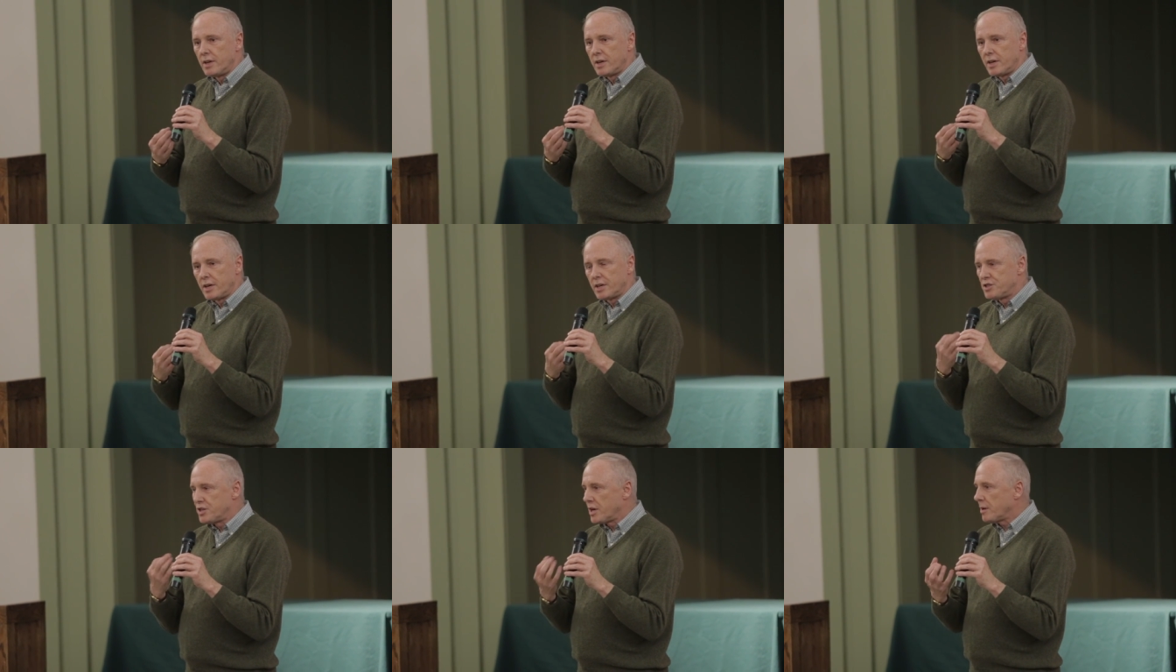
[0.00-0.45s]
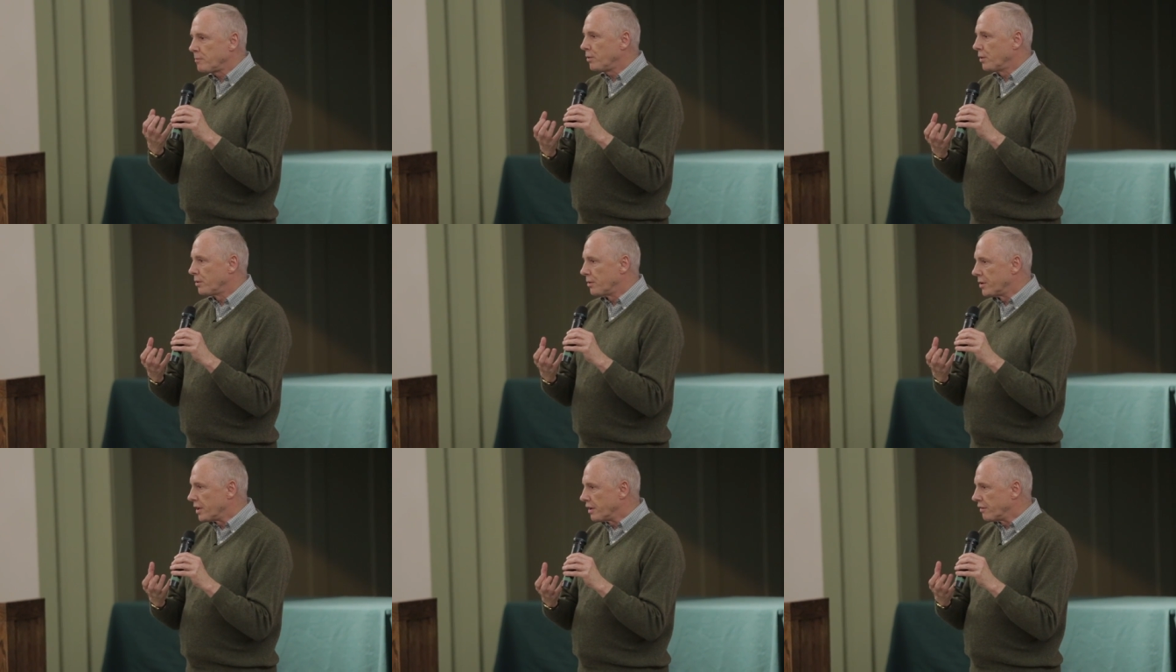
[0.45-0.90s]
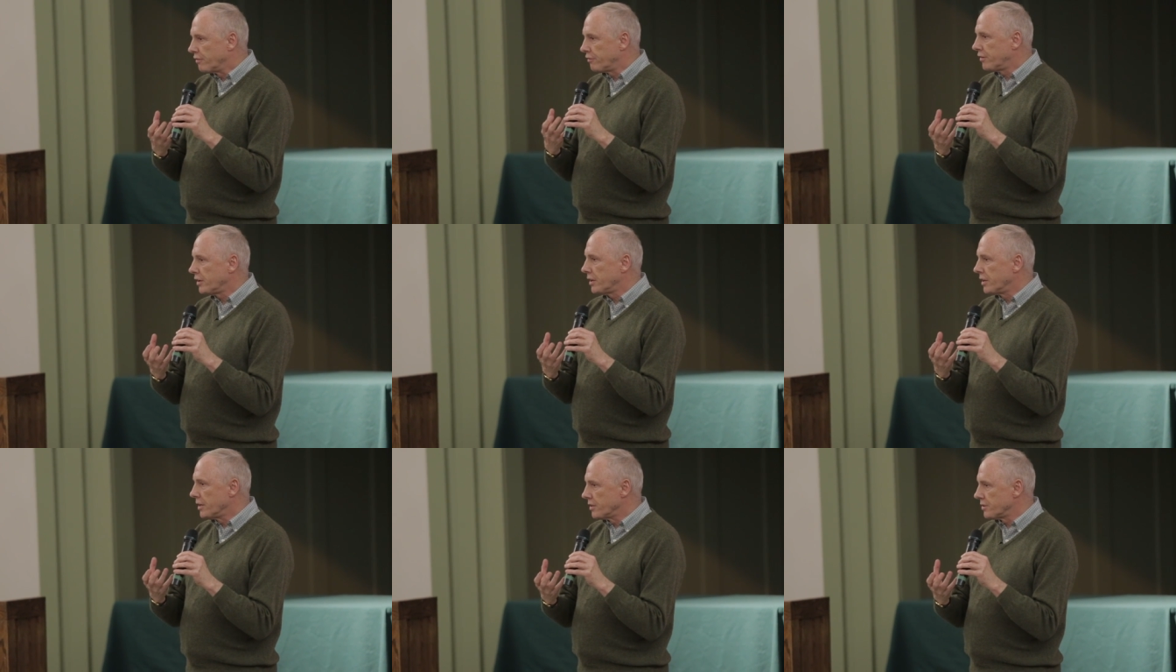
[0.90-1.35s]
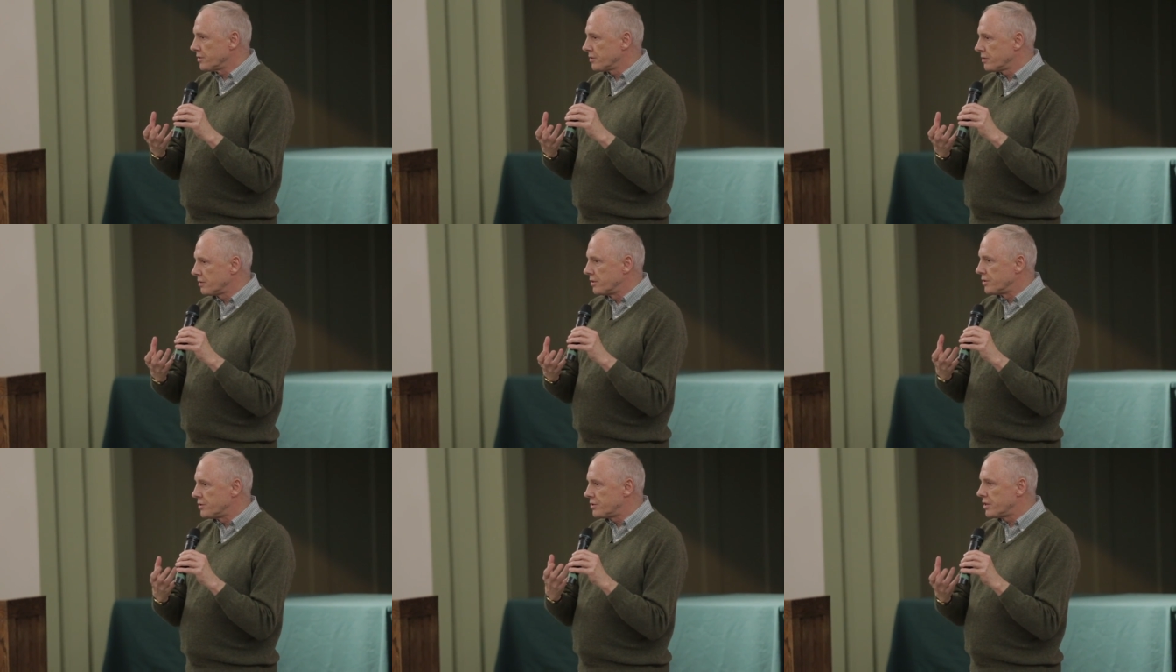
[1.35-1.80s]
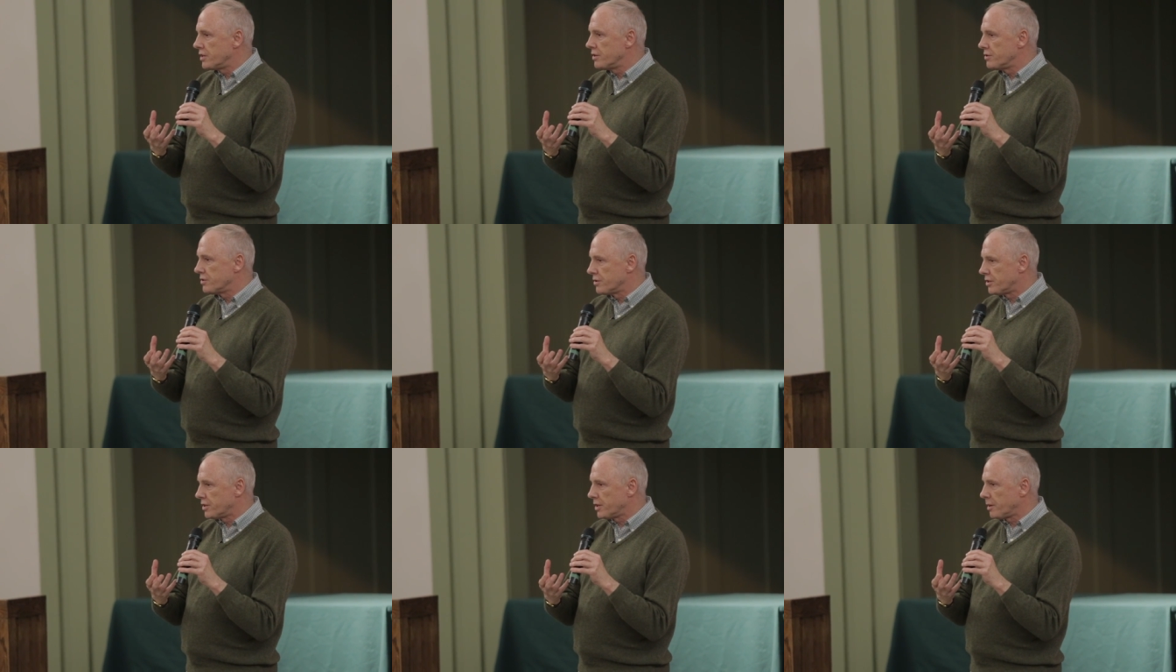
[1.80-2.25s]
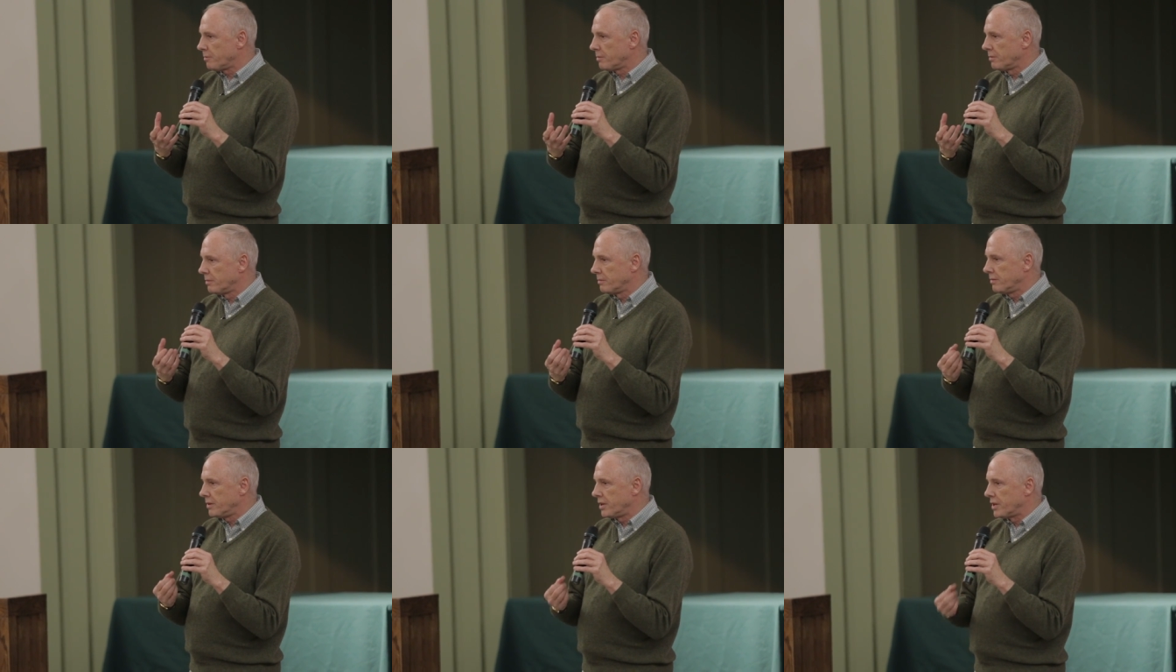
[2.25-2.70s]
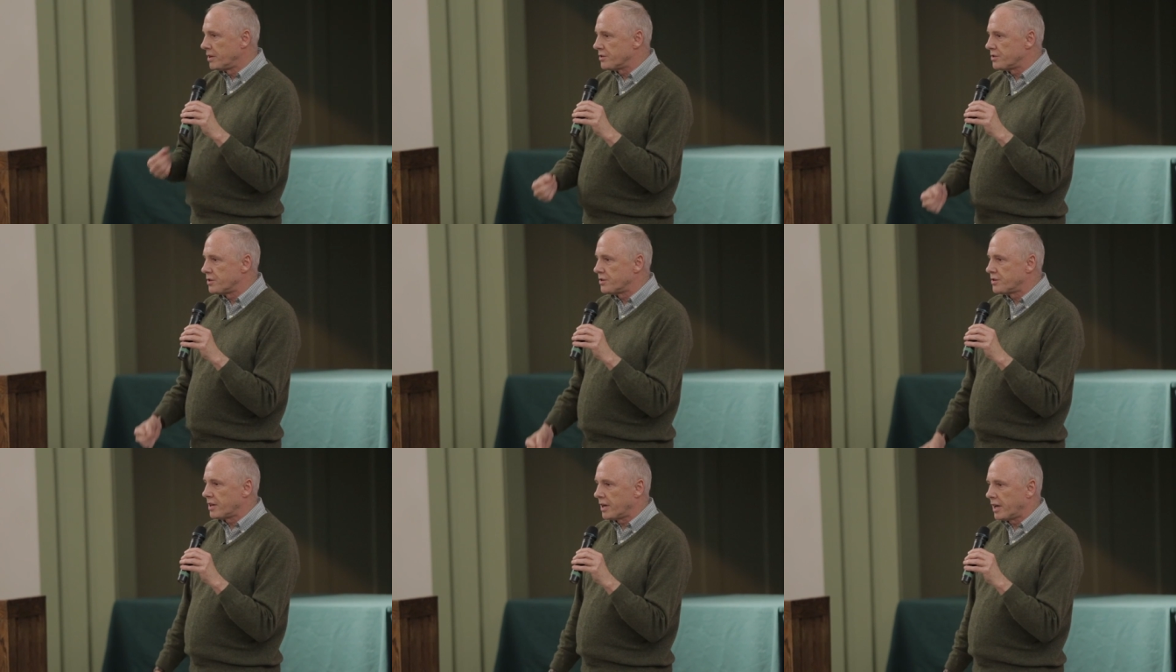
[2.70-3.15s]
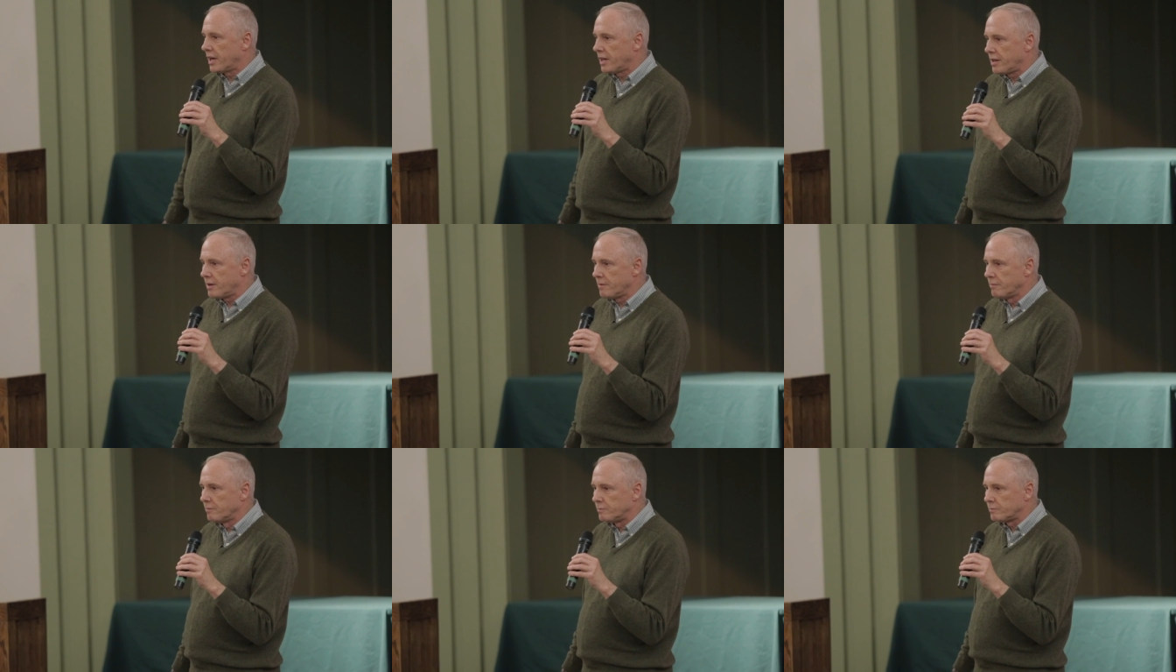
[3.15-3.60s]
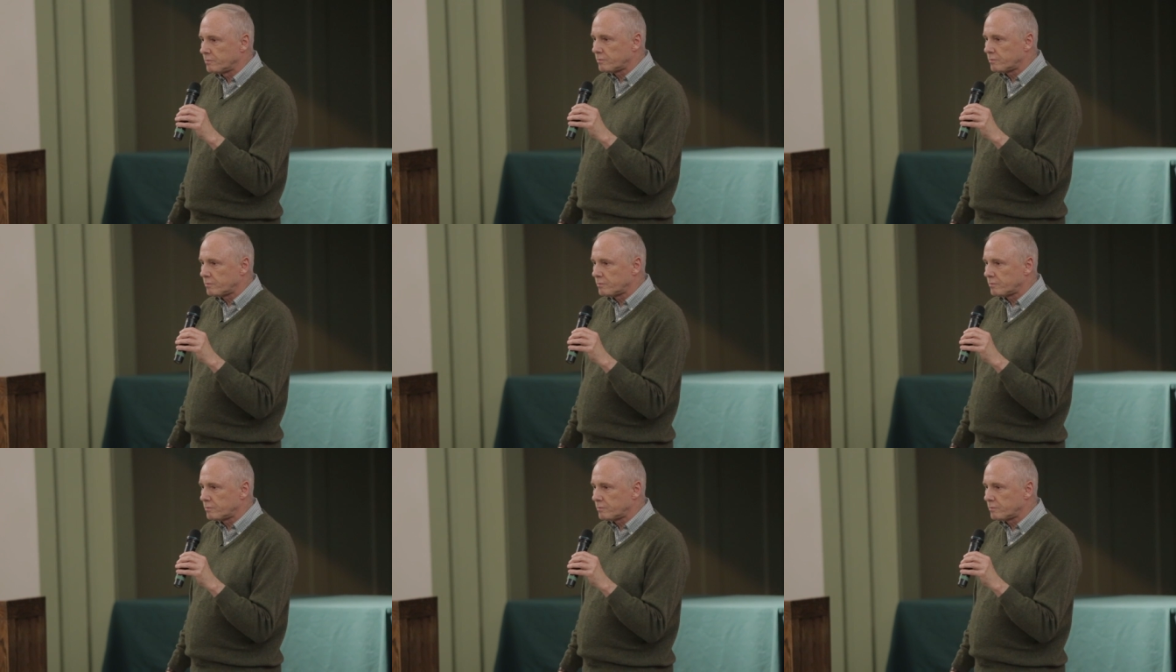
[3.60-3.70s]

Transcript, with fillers: exemplary in fitness and citizenship in a society.